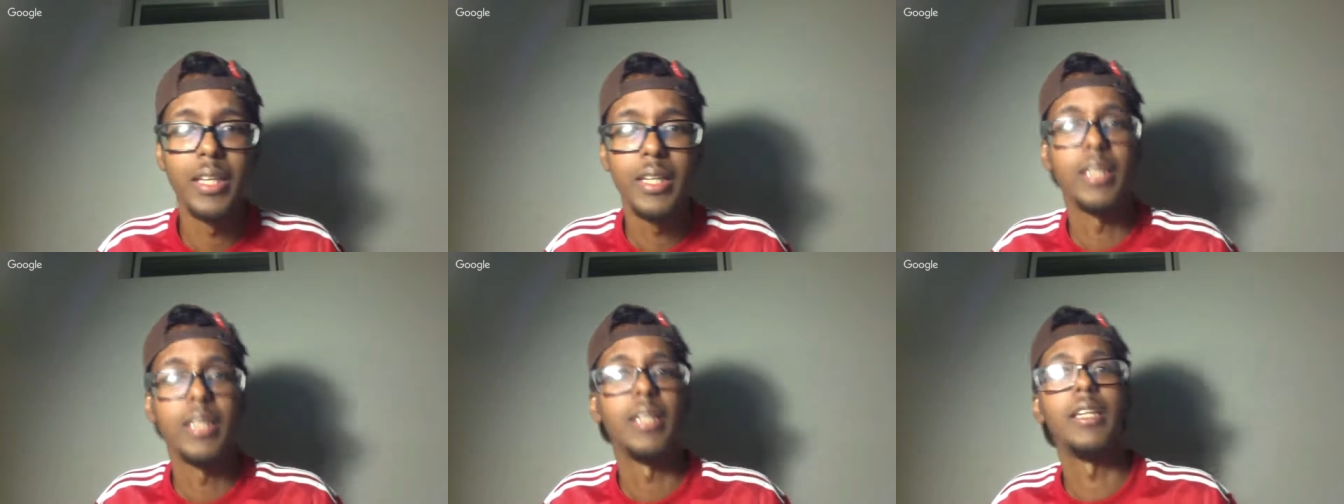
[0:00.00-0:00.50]

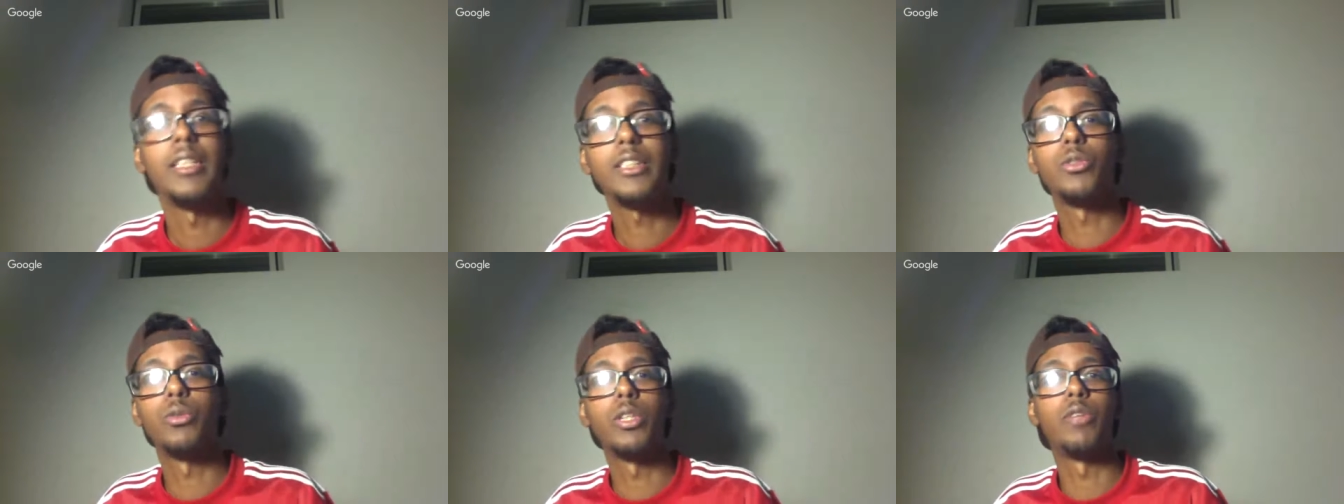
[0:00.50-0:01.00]
he's
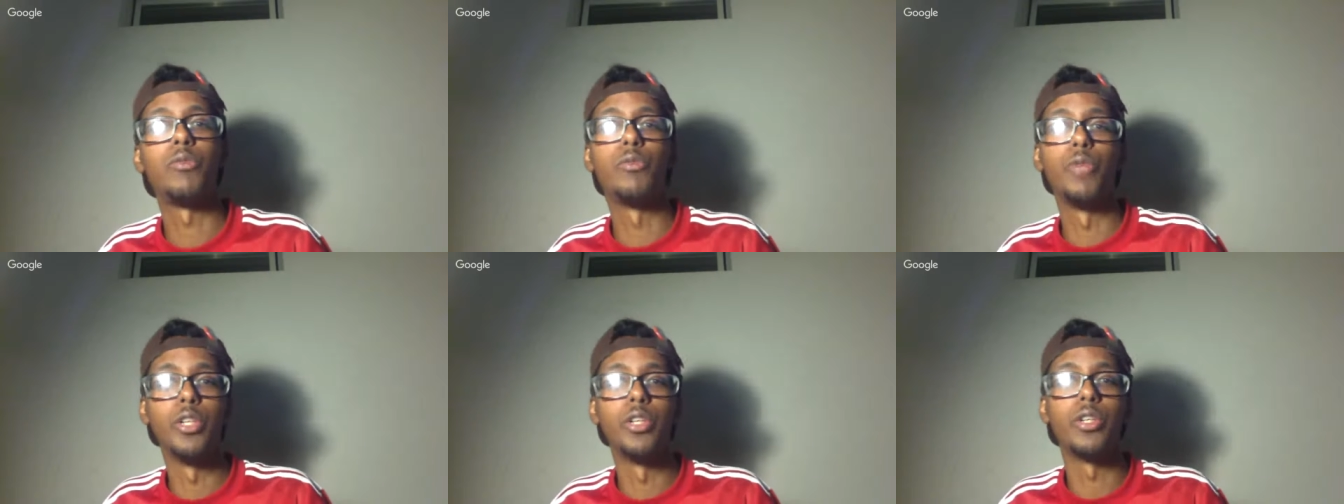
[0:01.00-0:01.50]
doing a real
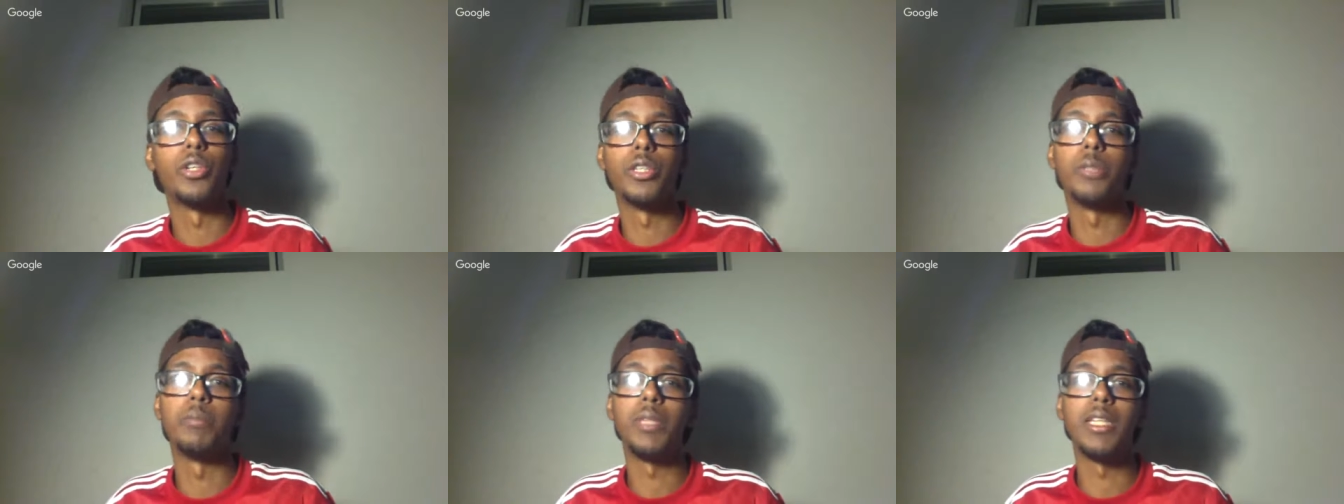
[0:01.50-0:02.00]
good
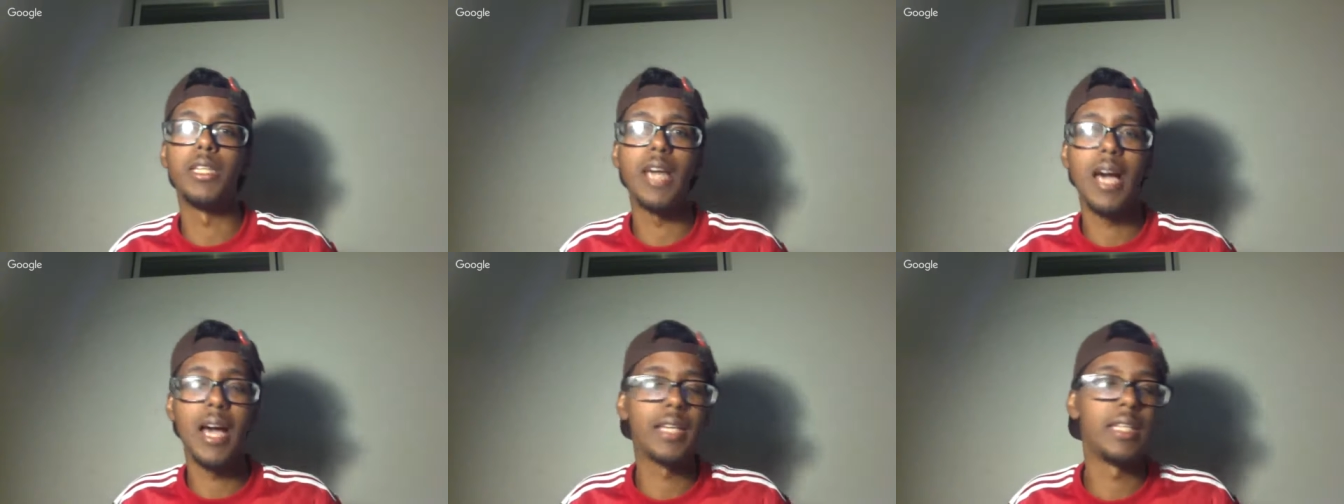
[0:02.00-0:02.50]

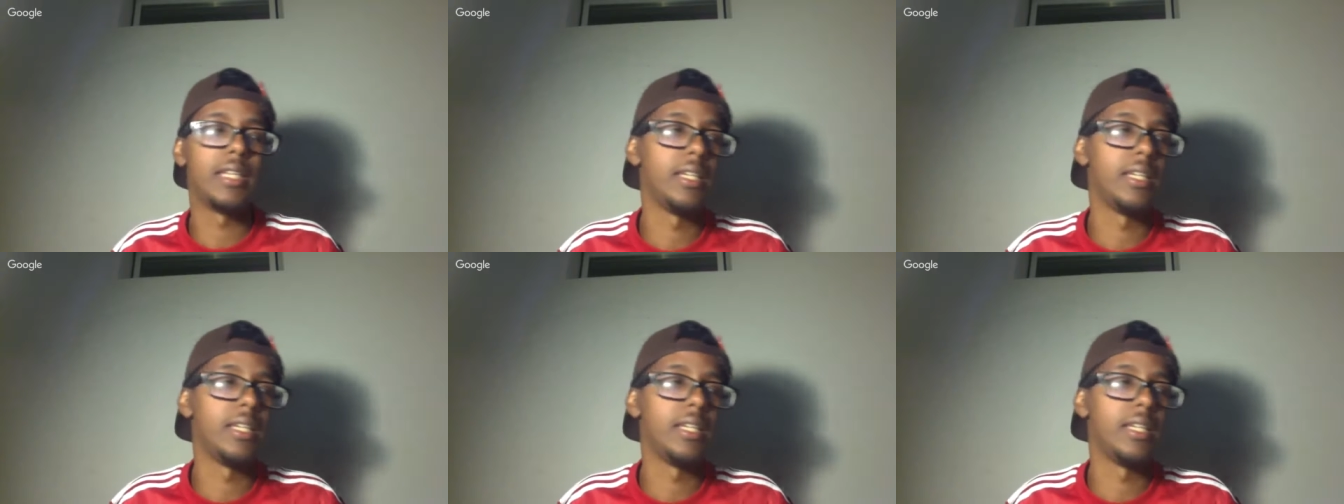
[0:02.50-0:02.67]
Miyagi,